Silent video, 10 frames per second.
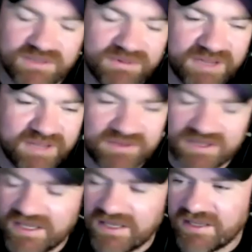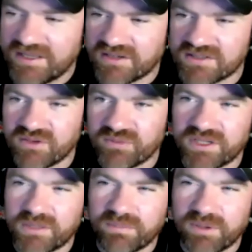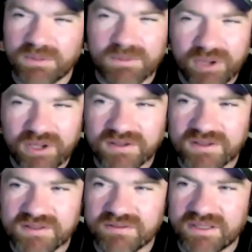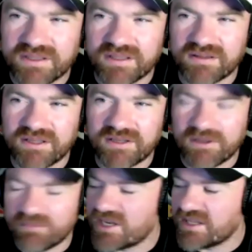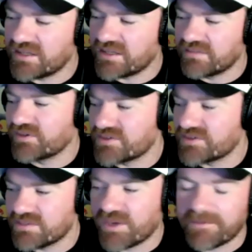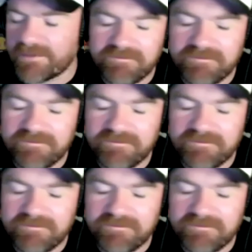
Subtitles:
I mean, we haven't, it's not really probably pertinent to anything immediately in the future, but